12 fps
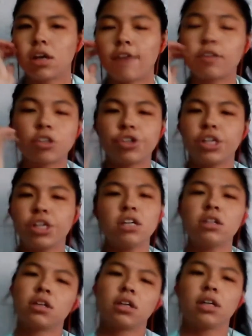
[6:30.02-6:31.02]
after
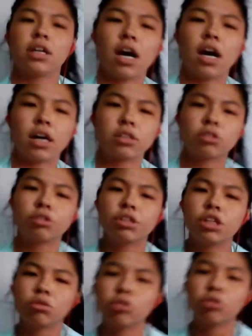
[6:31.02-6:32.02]
training. Yeah, so you
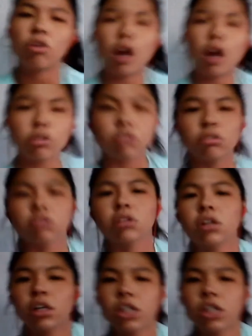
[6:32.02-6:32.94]
need to know how to